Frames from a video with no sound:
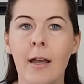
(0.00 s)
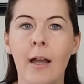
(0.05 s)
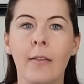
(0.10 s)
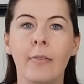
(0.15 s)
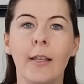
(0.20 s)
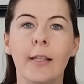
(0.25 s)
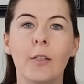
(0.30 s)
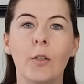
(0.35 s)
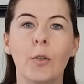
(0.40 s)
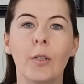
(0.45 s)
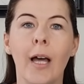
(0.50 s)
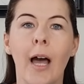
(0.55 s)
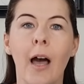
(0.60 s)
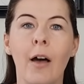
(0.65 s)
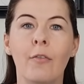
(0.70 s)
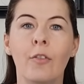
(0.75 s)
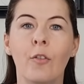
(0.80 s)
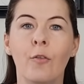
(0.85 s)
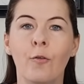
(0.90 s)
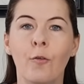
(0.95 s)
this could
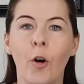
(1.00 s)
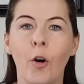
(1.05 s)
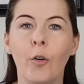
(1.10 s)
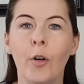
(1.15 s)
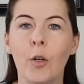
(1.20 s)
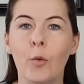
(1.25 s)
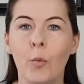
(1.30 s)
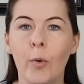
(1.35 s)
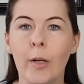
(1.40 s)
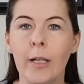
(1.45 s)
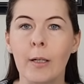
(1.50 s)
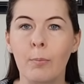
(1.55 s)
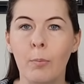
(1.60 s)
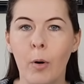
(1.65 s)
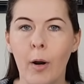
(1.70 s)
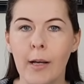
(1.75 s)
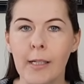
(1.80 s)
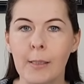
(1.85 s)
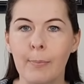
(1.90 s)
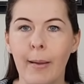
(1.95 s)
have the very real
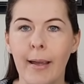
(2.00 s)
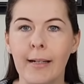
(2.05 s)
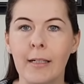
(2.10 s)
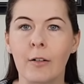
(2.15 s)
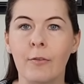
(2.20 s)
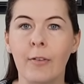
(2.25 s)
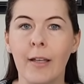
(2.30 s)
prospect of